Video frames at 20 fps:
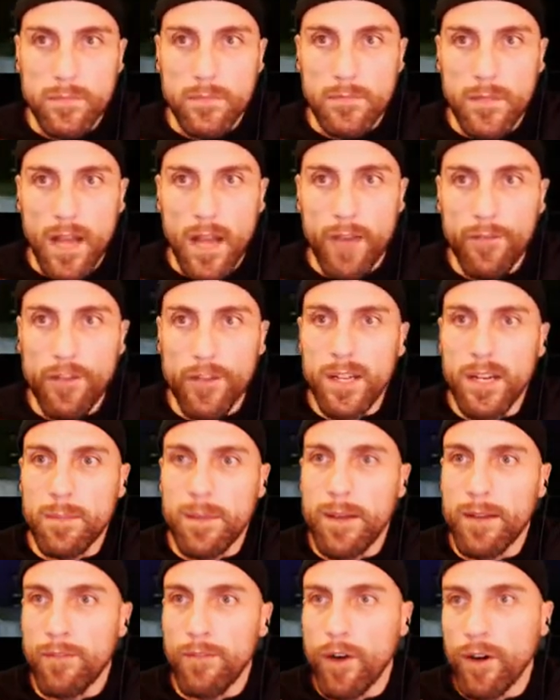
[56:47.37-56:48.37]
I feel like
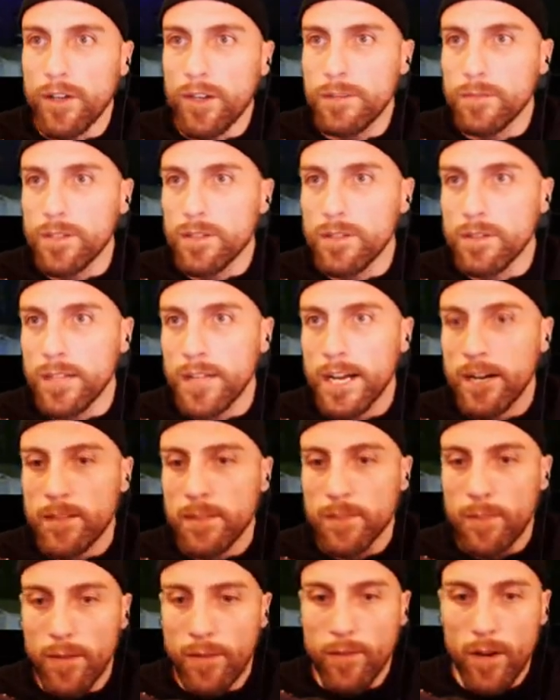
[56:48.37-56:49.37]
my volume's too loud.
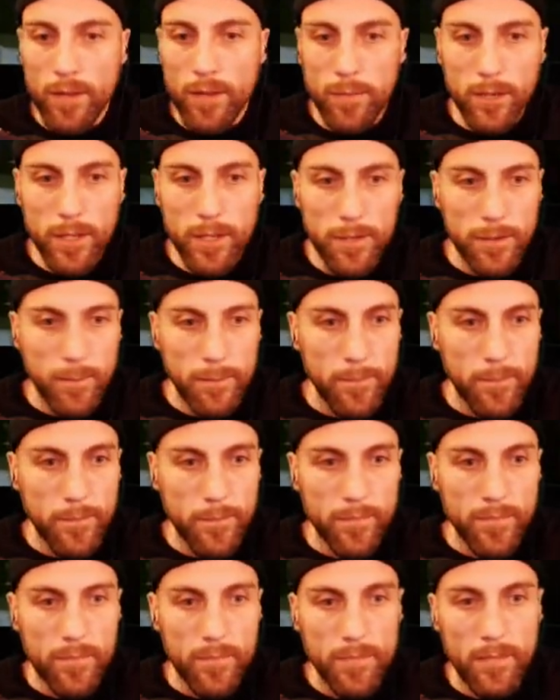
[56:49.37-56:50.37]
Is my volume good?
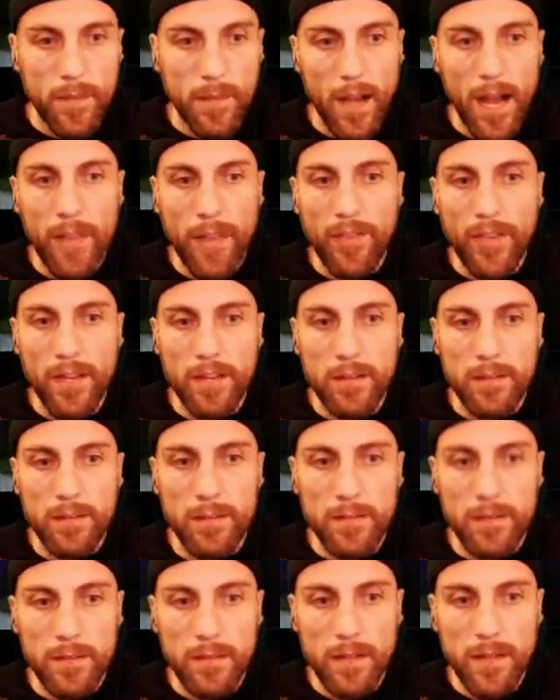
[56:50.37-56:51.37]
I think
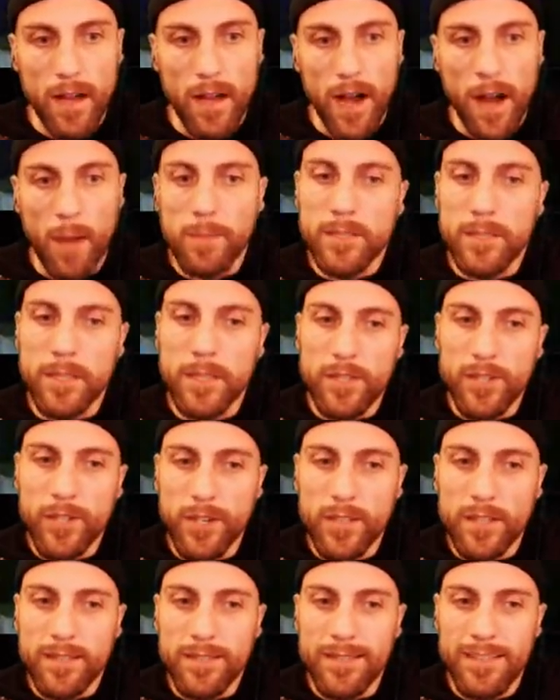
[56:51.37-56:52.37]
I'm just going to
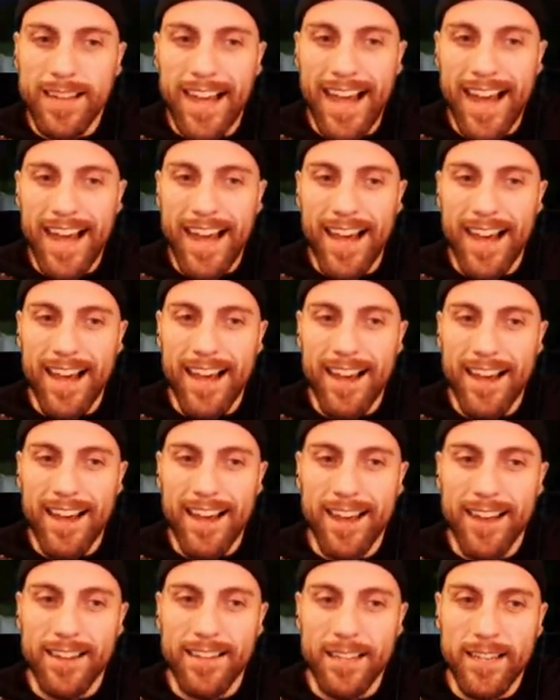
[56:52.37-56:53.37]
turn it...
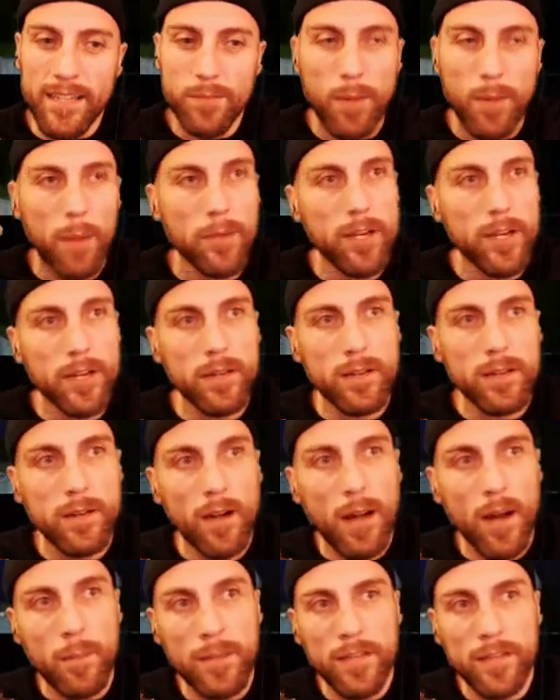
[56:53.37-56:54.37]
it's probably good.
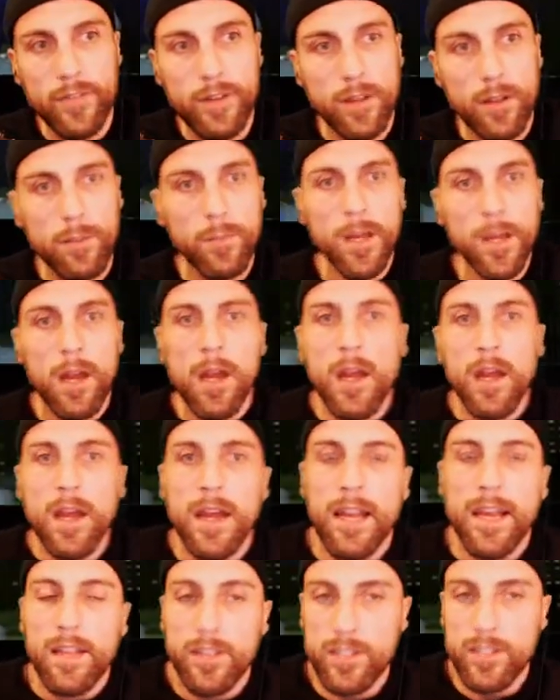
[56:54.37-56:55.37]
I'm going to leave it alone.
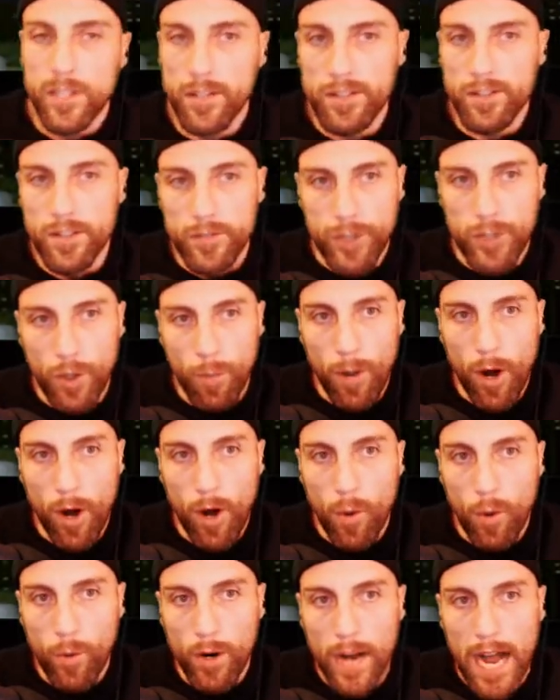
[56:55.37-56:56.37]
The sons of
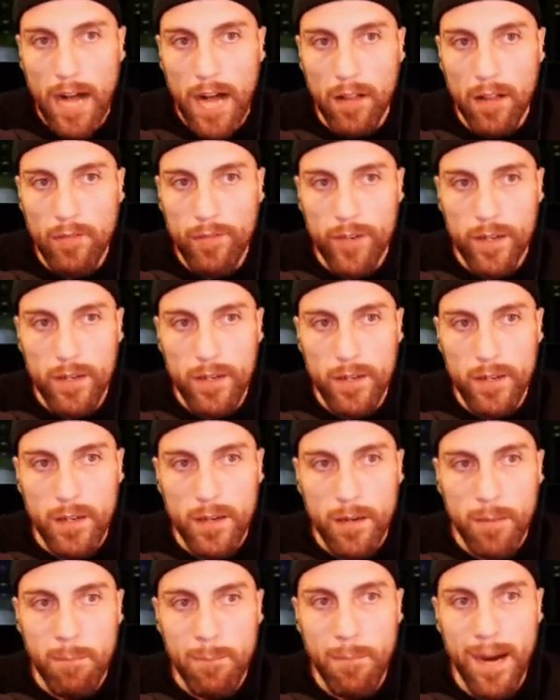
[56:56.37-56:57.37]
Shobal were Alvin,
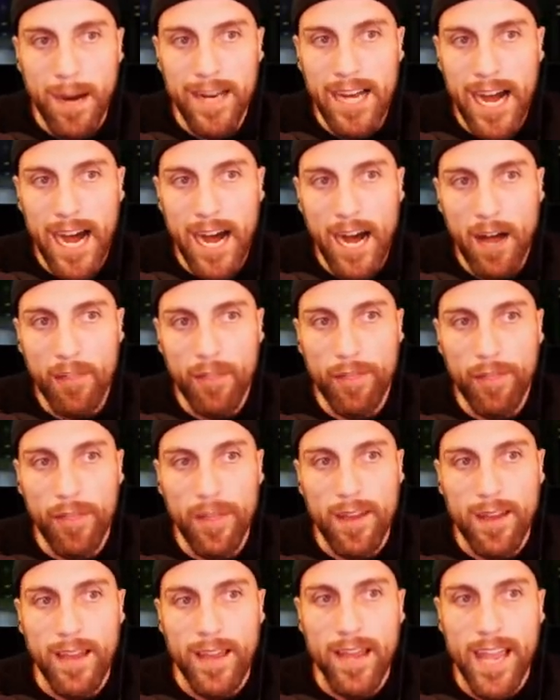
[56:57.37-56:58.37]
Manahath,
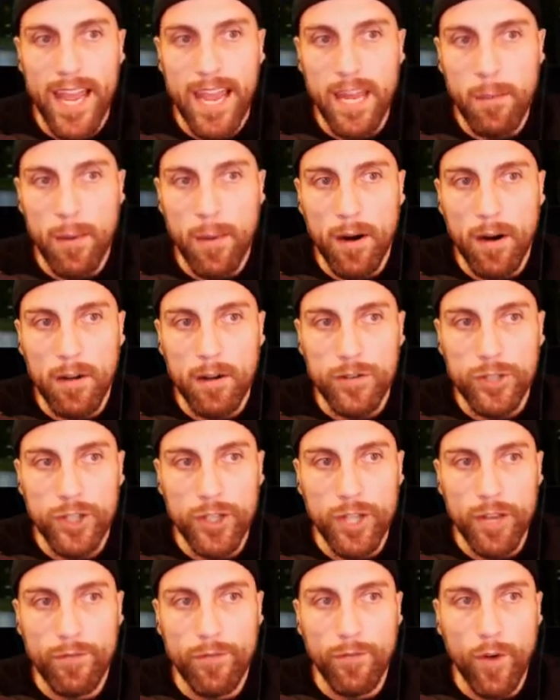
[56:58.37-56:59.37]
Ebal,
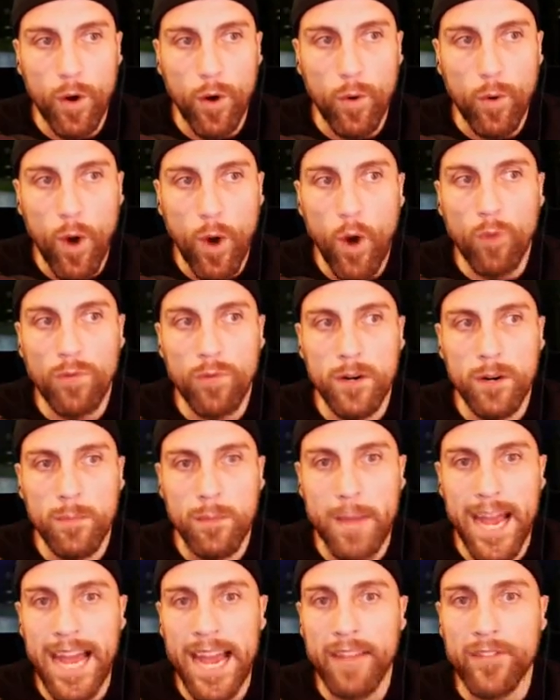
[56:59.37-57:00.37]
Shepho,
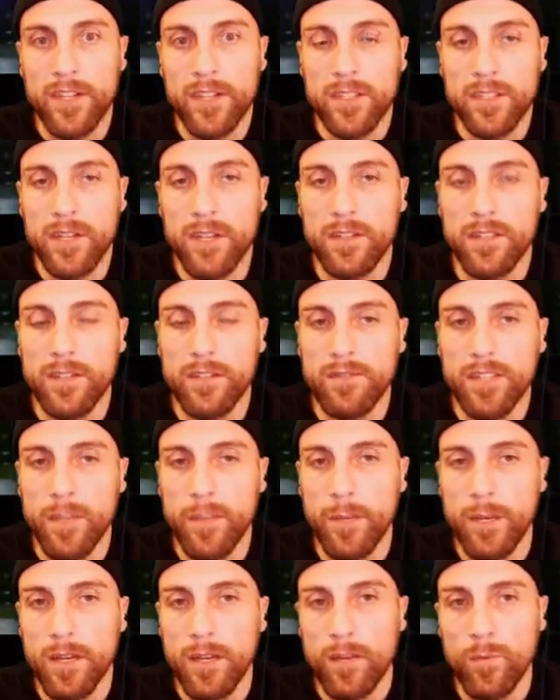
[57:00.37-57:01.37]
Onam, and the sons of
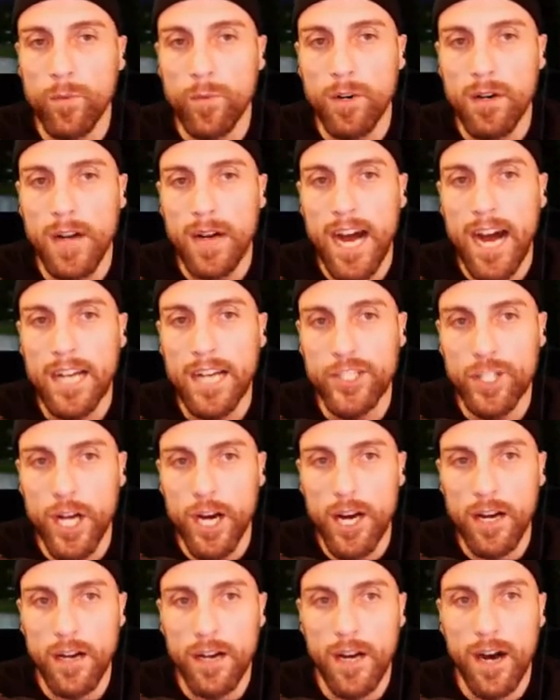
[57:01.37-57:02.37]
Zibeon were
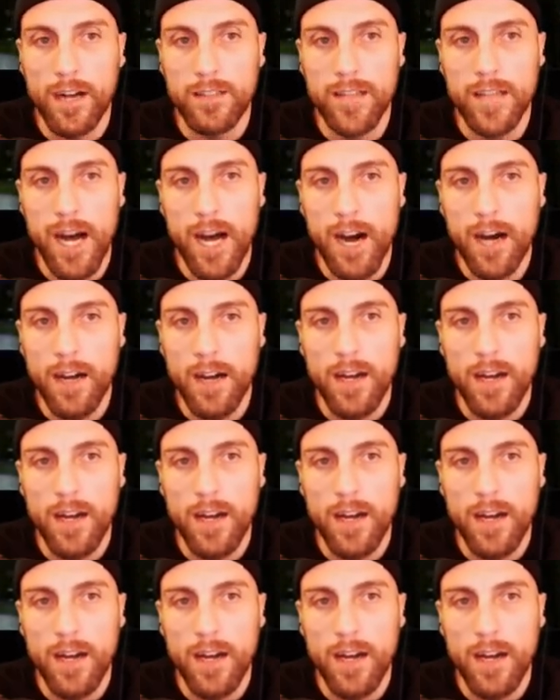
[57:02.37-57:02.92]
Aja, Anah,